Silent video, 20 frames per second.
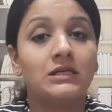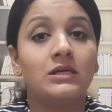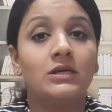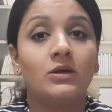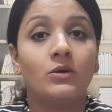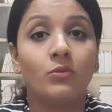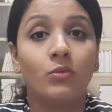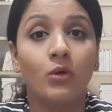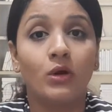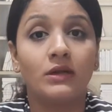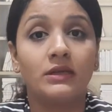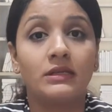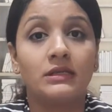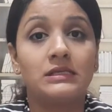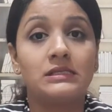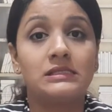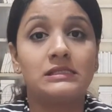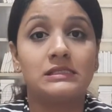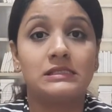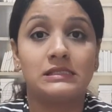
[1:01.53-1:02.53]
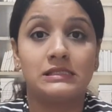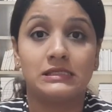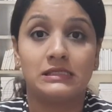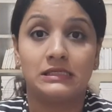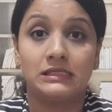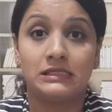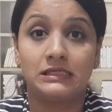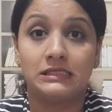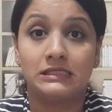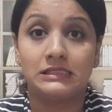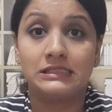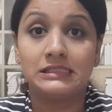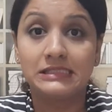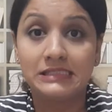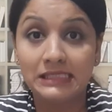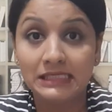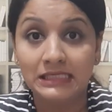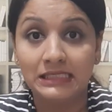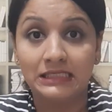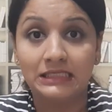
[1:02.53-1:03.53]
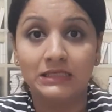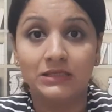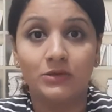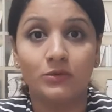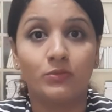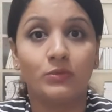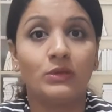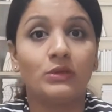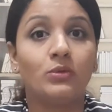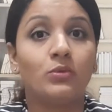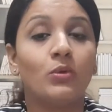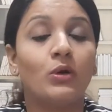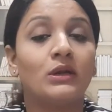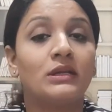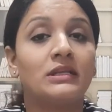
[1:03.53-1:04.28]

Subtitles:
what is seen with what